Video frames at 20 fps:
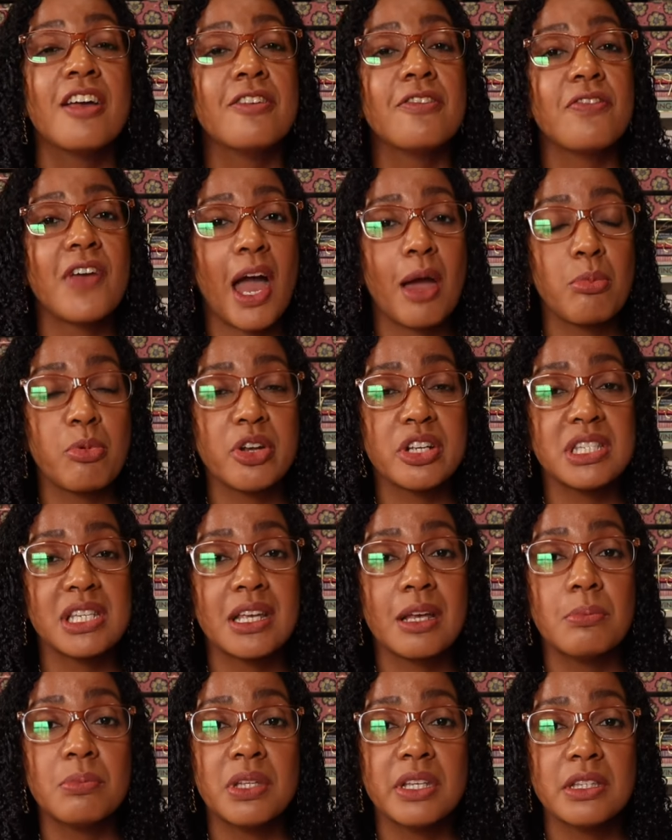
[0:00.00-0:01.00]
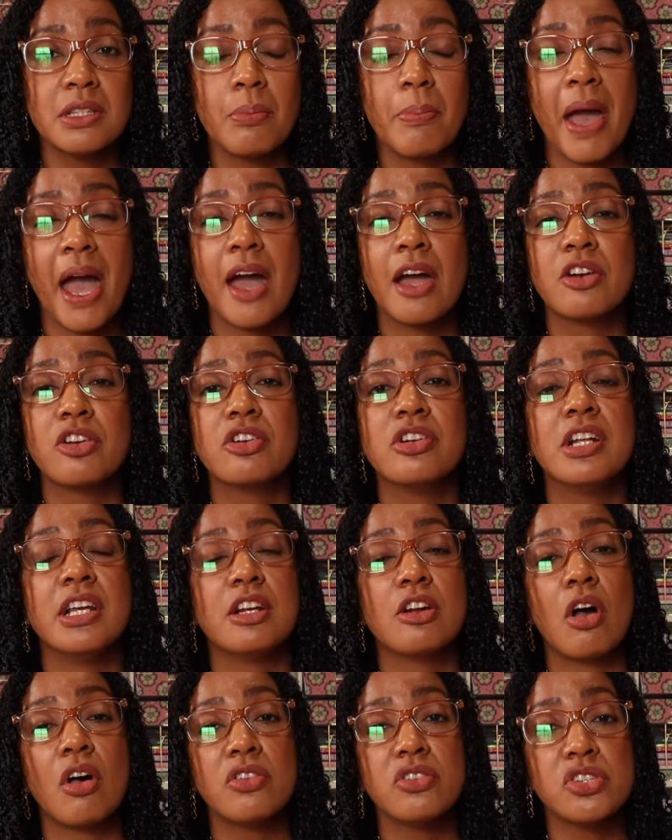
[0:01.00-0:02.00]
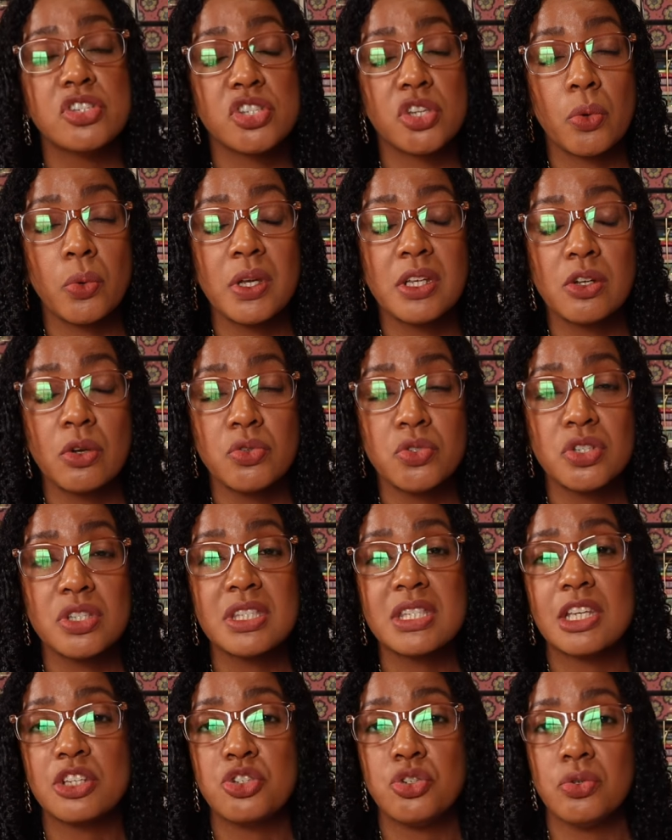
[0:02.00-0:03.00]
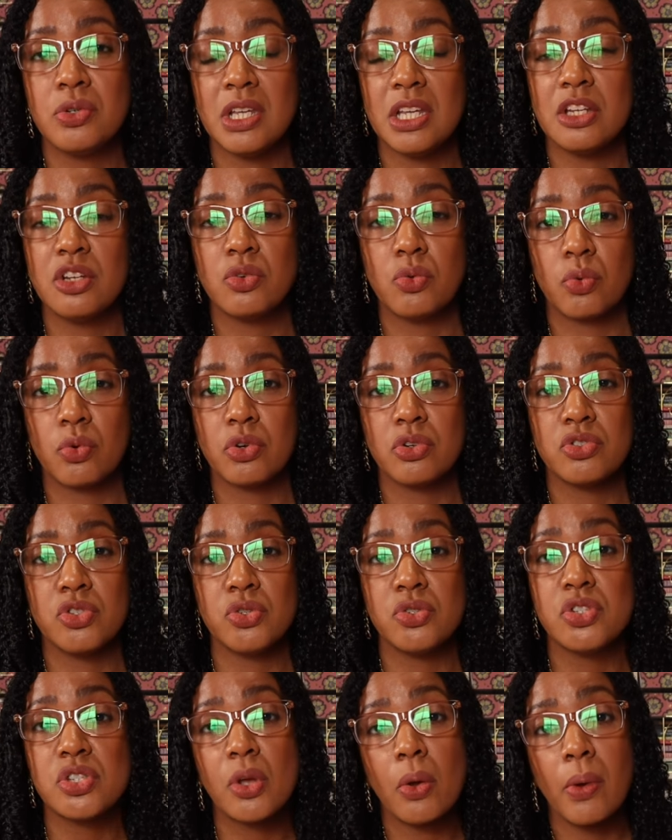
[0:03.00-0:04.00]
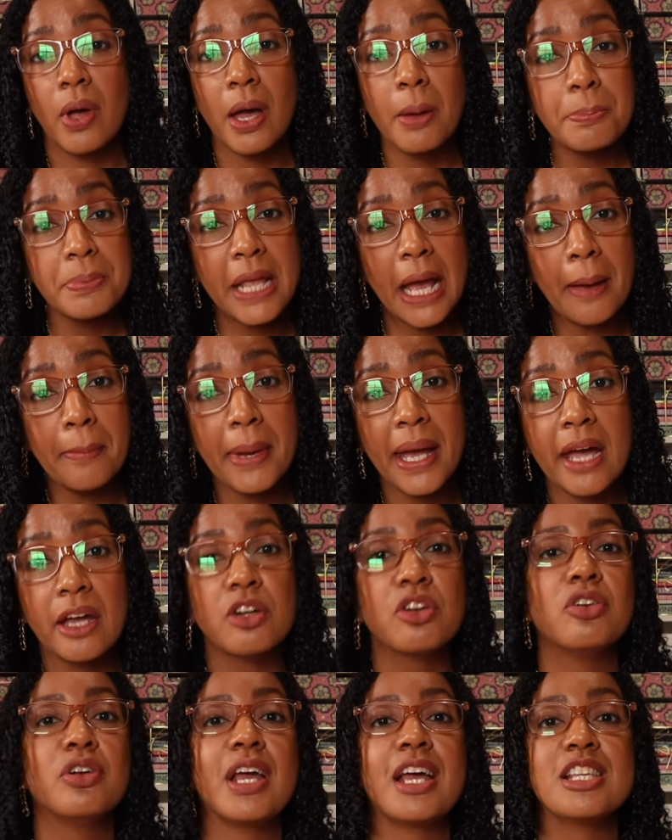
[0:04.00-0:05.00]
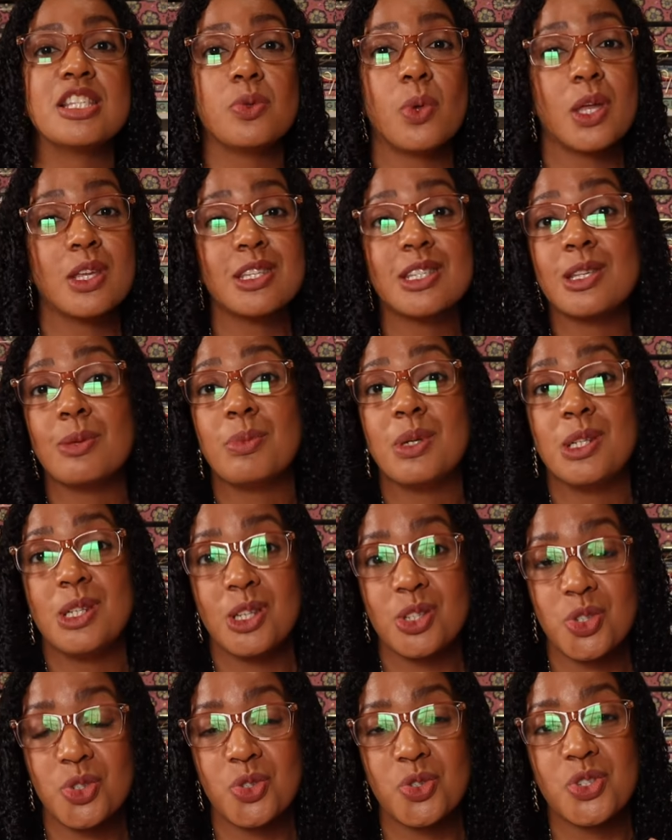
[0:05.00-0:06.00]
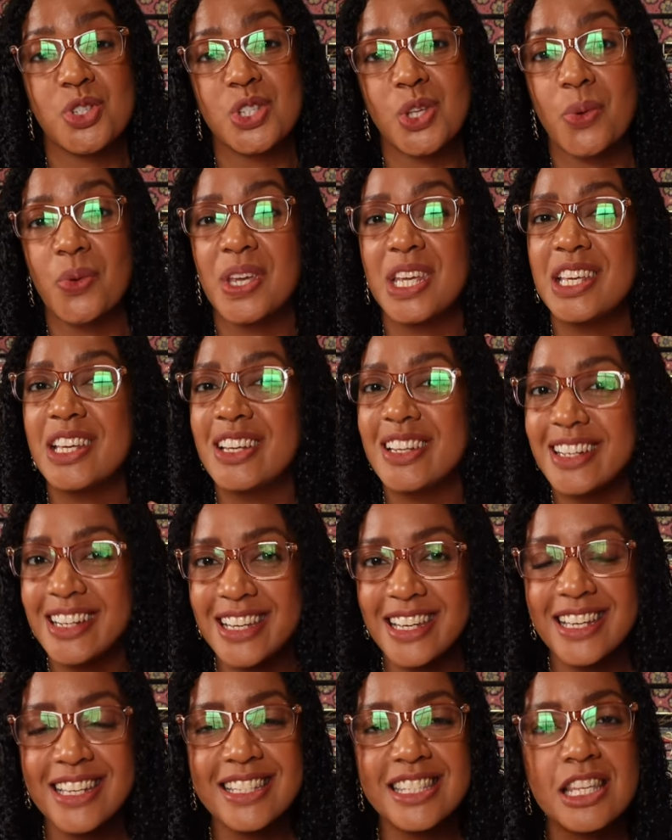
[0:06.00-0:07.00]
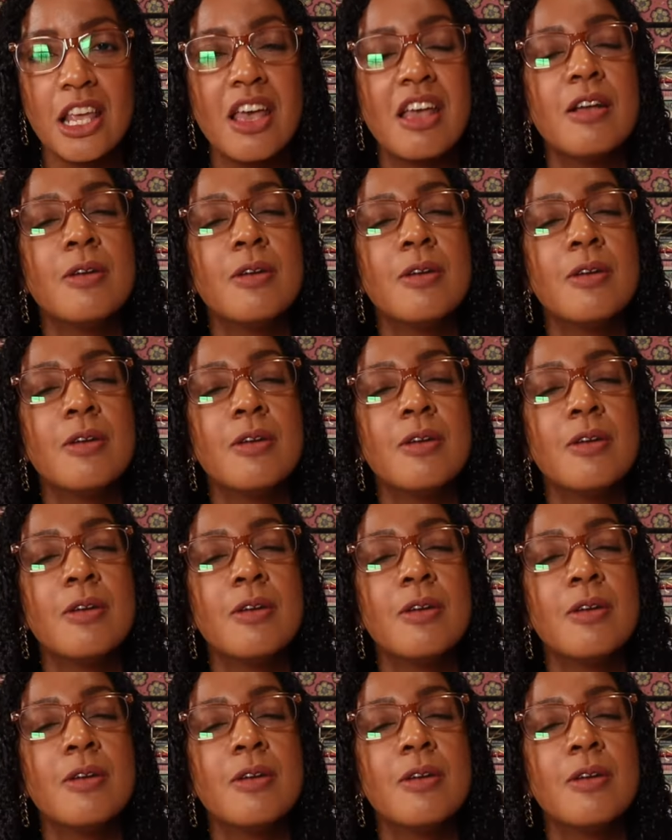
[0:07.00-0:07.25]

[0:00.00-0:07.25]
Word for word: fabric to complete the pattern, and all the sewing notions that you need in order to sew up that pattern, as well as some additional sewing goodies.